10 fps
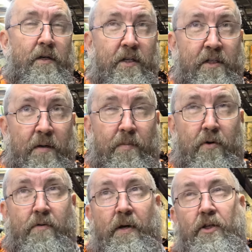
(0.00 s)

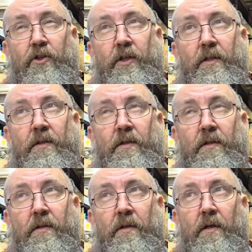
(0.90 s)
Reasonable question:
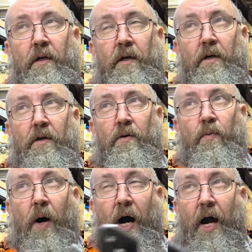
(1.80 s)

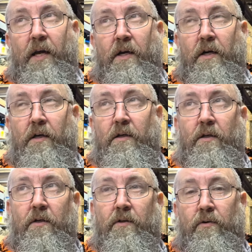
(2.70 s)
why
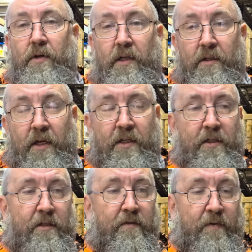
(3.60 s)
doing
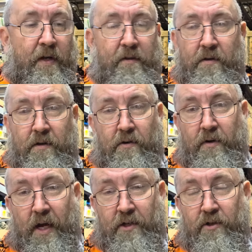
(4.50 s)
this when you
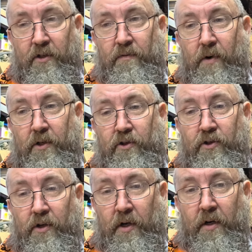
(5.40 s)
can just
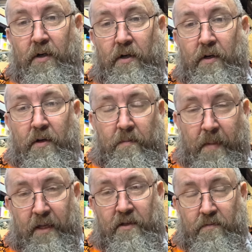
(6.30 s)
watch
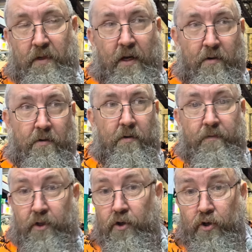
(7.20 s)
Matt's video,
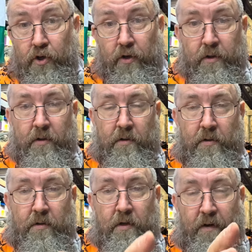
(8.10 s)
which you should.
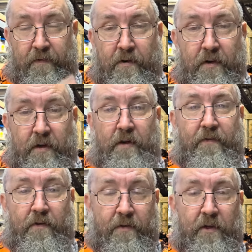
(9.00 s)
If
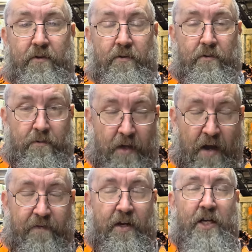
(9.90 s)
you want to do
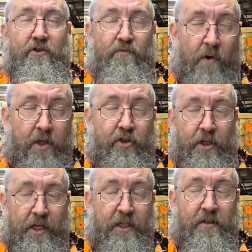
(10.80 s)
KnifeCatch,
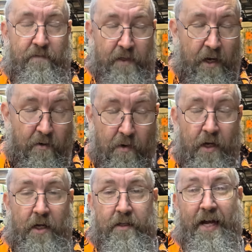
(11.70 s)
watch his video.
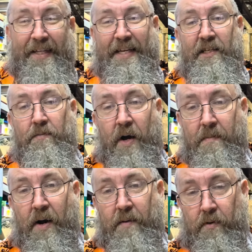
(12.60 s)
That is
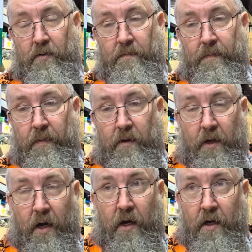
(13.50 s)
my Bible,
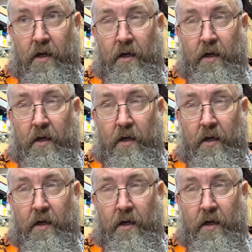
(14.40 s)
okay?